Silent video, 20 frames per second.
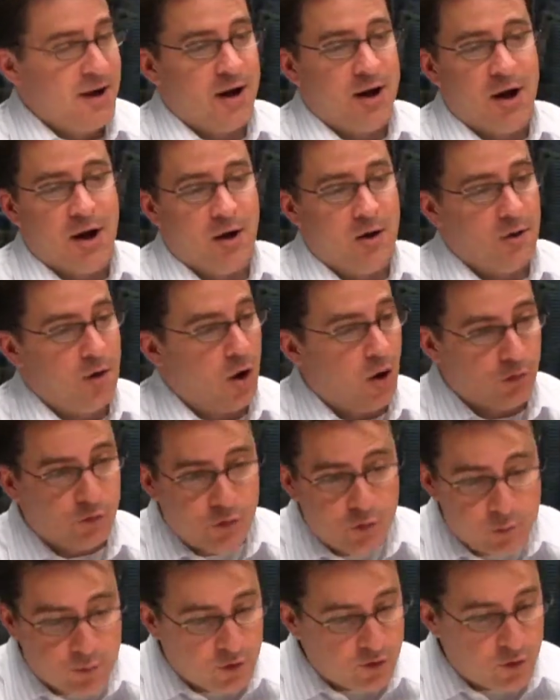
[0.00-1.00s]

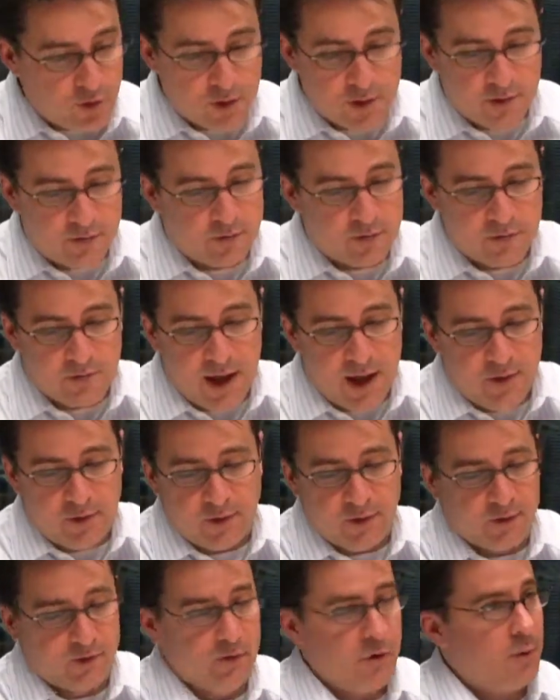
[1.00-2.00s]
Also, majorities of
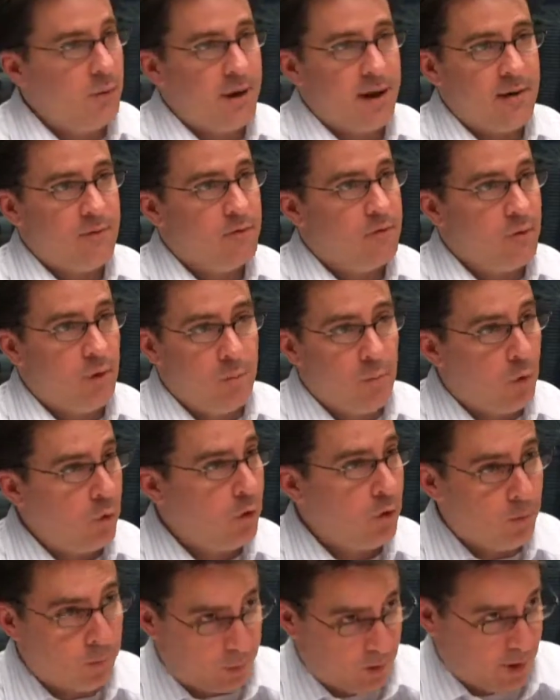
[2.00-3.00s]
Catholics don't have a
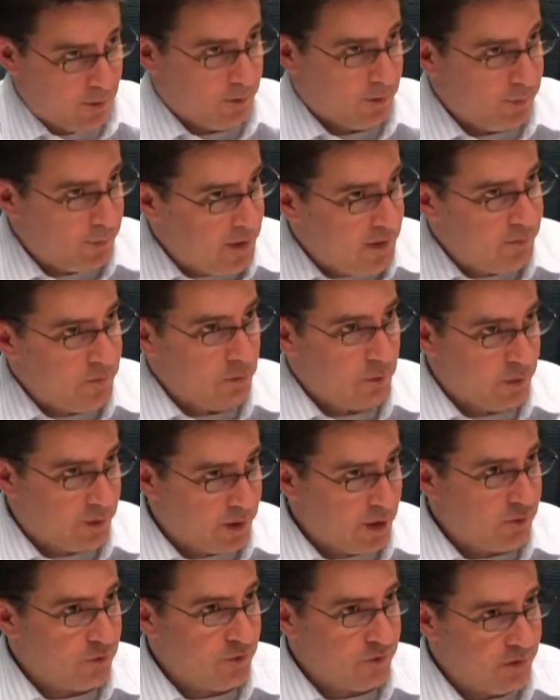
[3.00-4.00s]
moral problem even
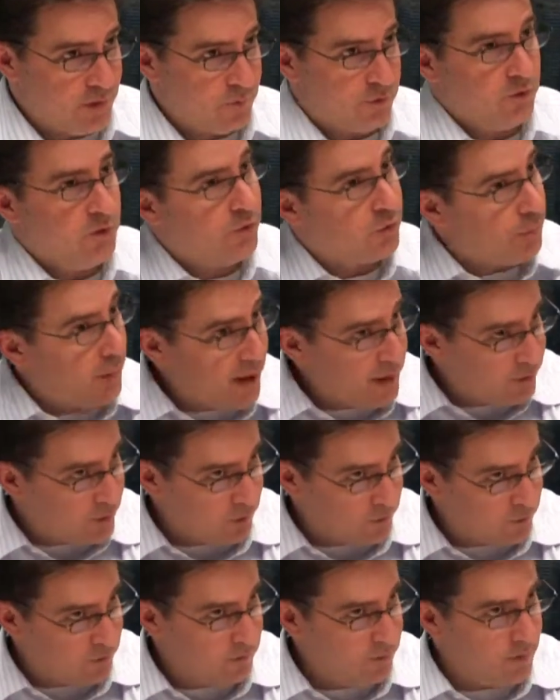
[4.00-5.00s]
with contraception, despite
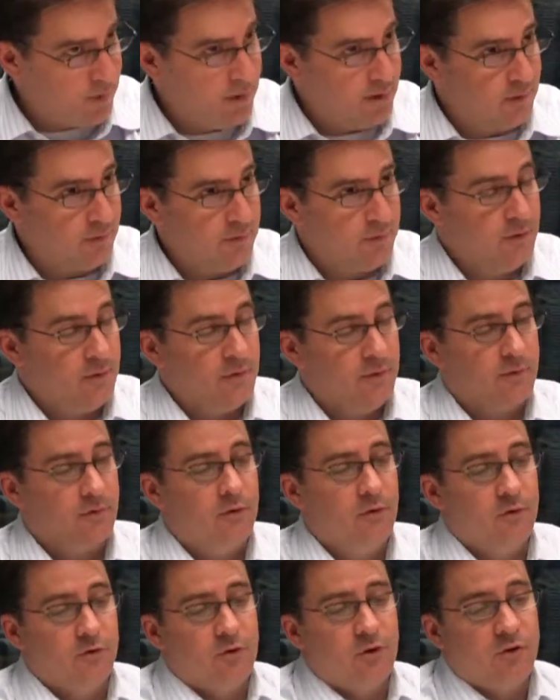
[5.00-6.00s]

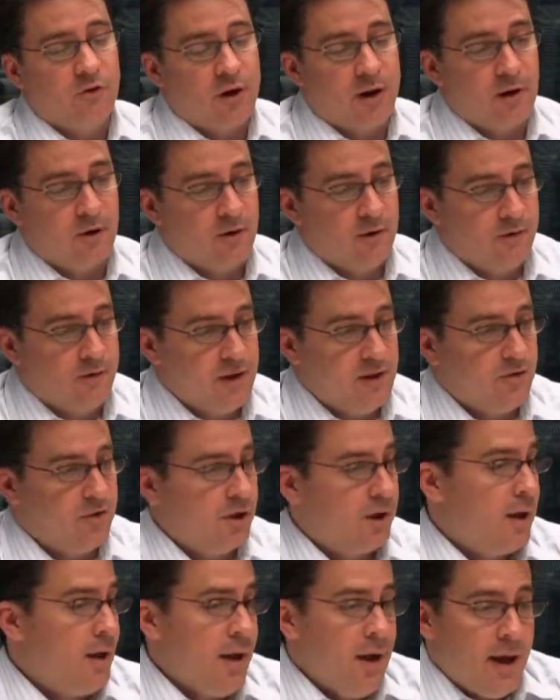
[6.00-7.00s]
the church hierarchy's
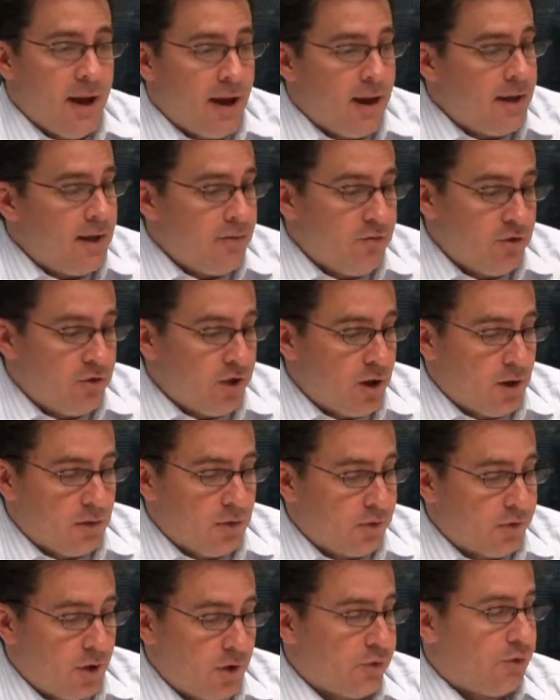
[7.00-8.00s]
teaching, and
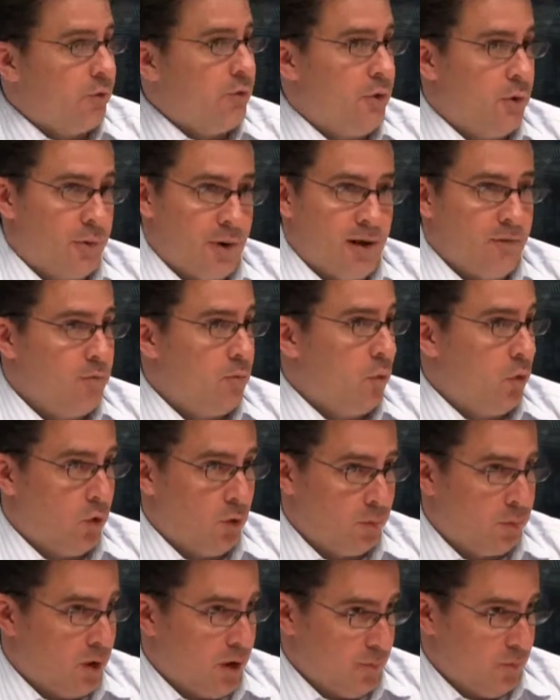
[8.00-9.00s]
evangelicals also don't have a
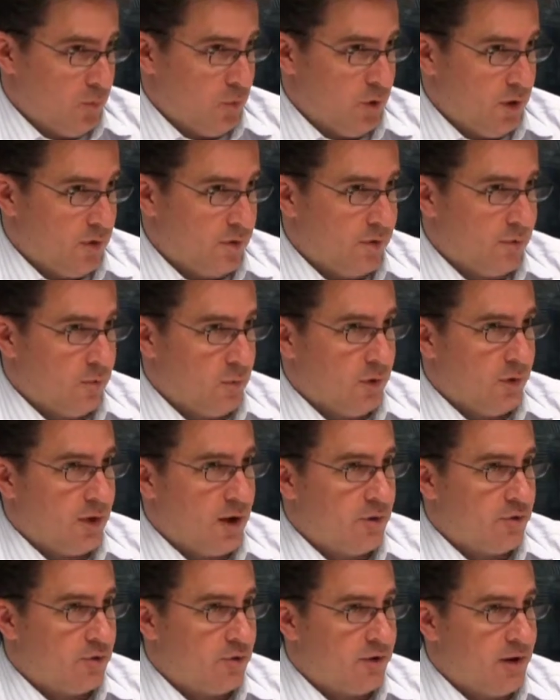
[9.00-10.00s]
moral problem with
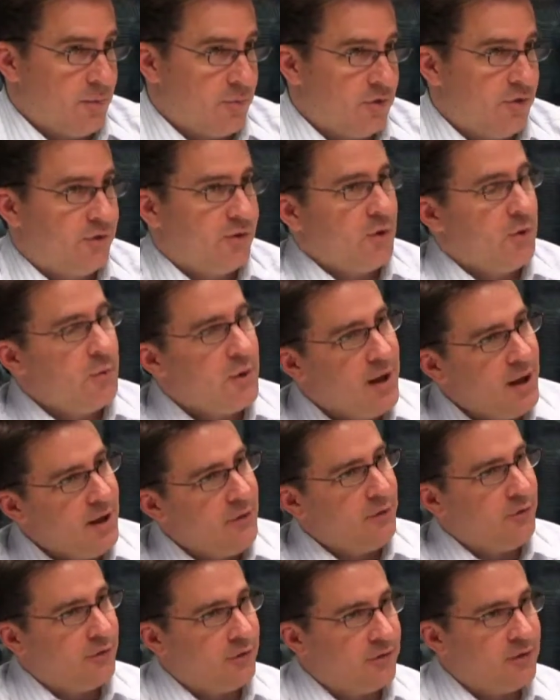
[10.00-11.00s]
contraception. So
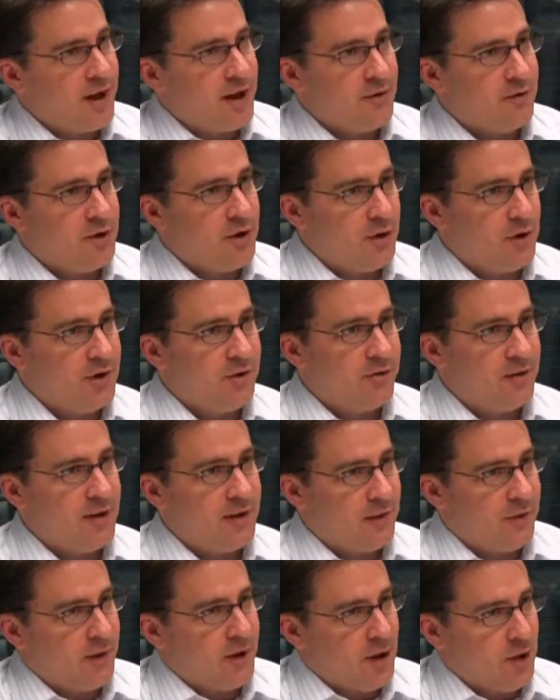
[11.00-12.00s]
there's this kind of curious
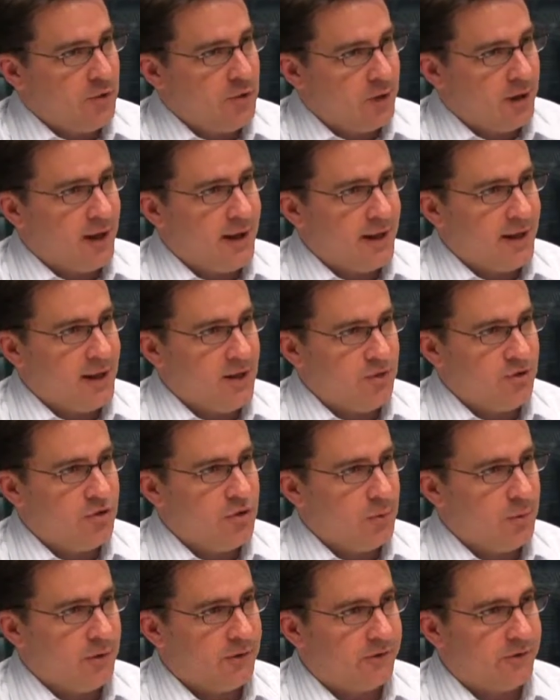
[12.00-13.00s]
thing that the underlying
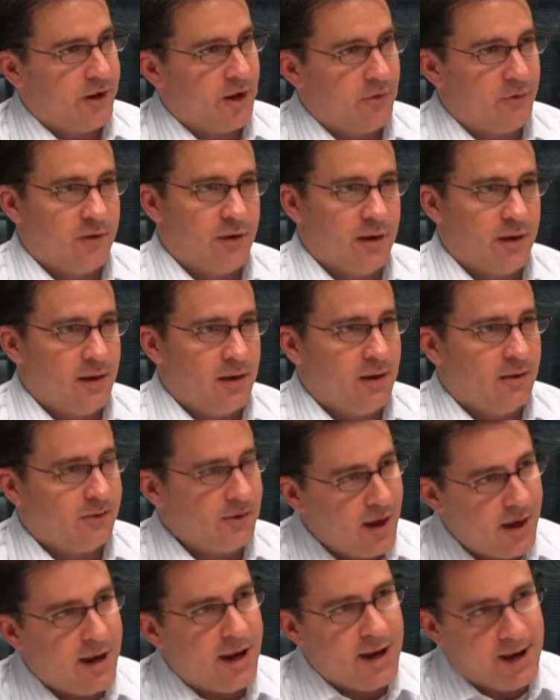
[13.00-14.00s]
issue itself
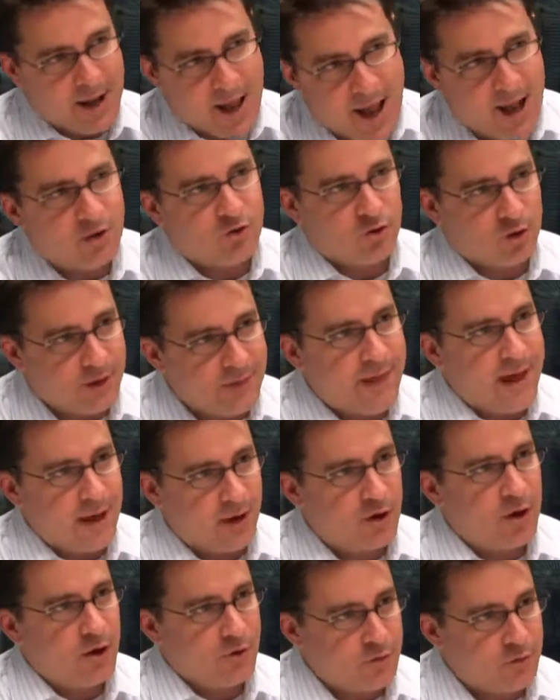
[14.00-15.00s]
is not actually
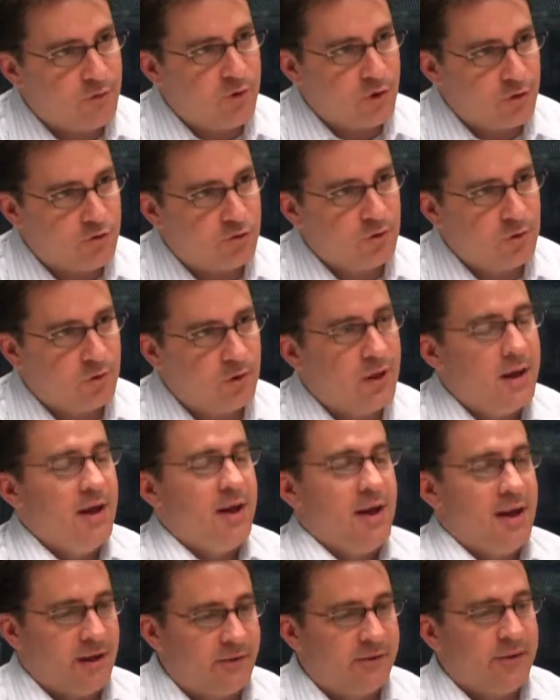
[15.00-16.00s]
that controversial,
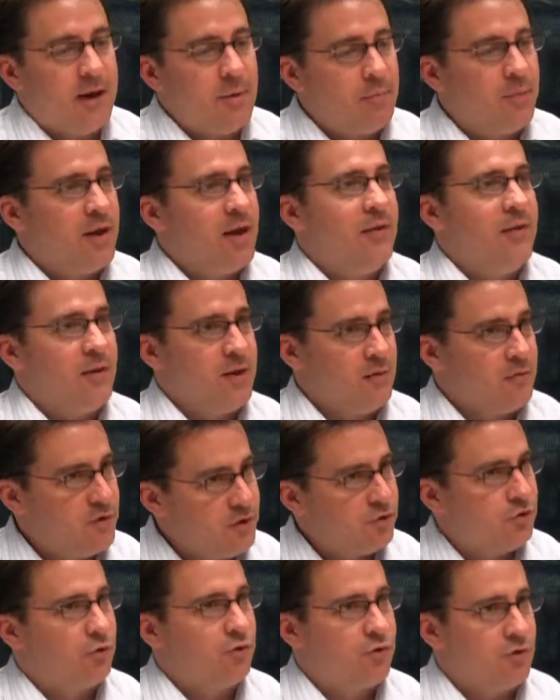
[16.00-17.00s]
except that the
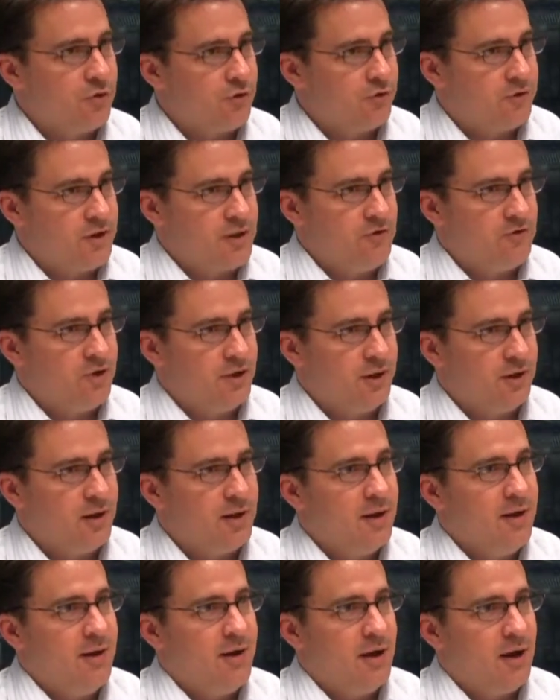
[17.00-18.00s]
official church teaching
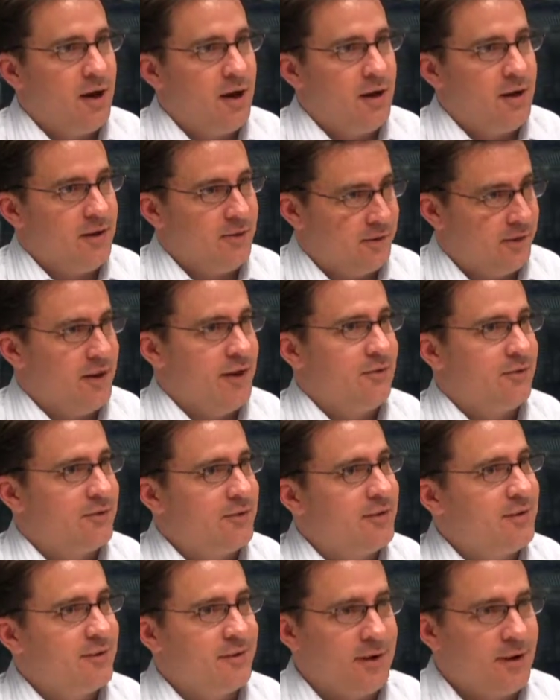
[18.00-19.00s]
is
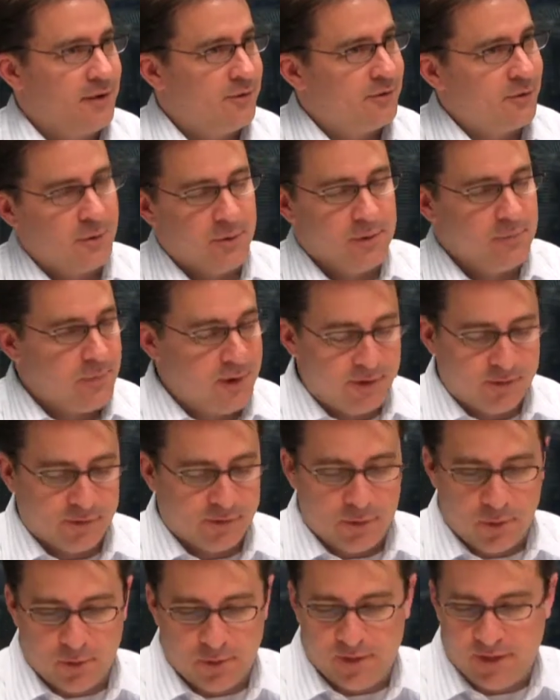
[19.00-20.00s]
against it. So it makes
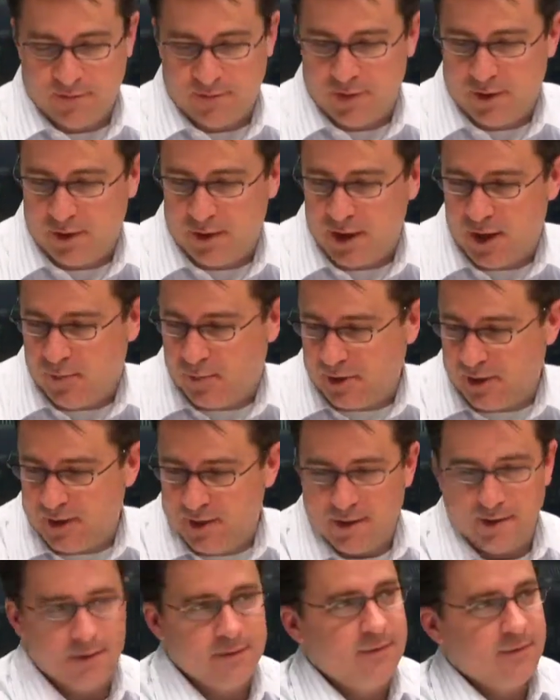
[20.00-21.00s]
this whole thing very
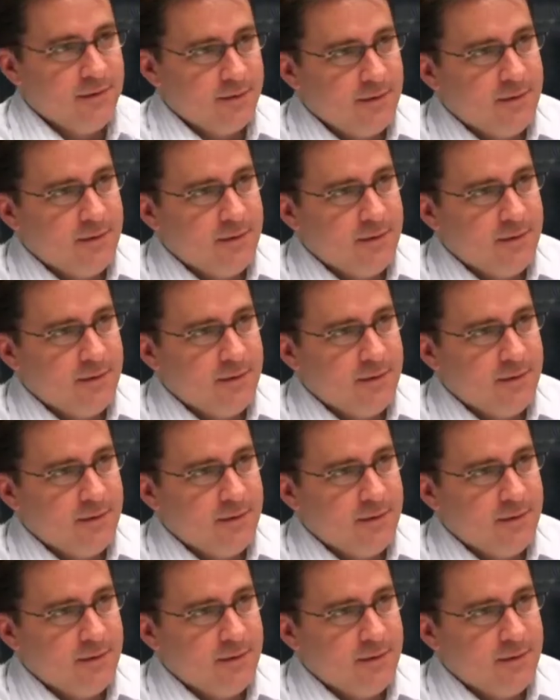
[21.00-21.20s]
complicated.